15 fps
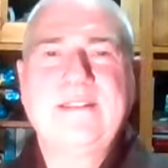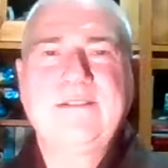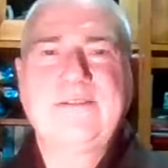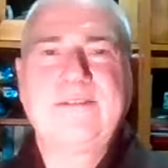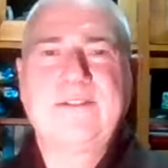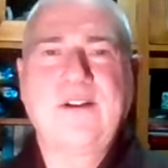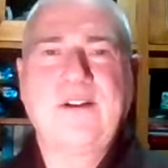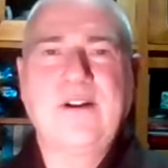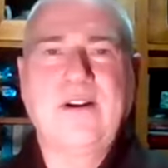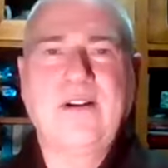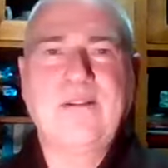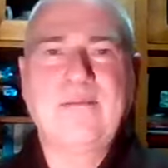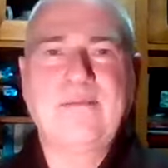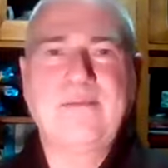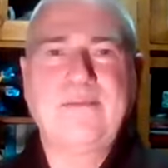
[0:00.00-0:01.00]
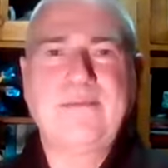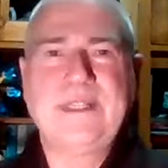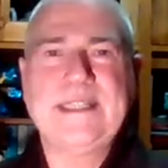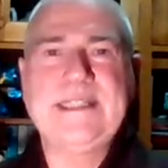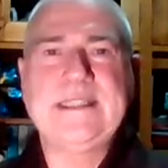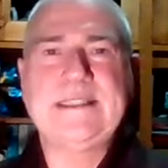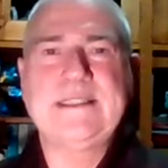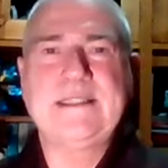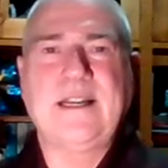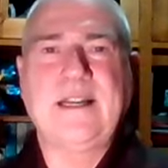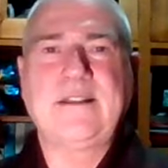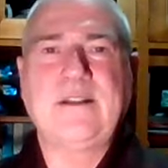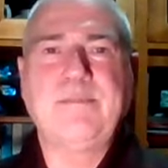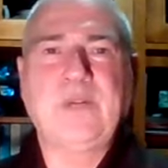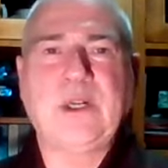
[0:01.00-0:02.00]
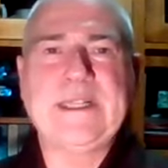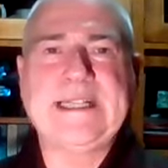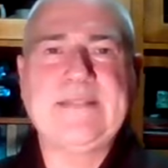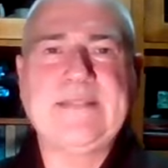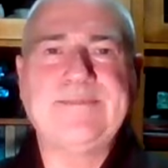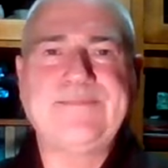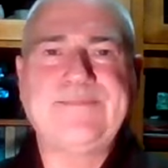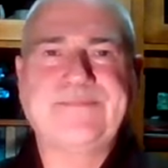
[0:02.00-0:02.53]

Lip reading: from inside the body.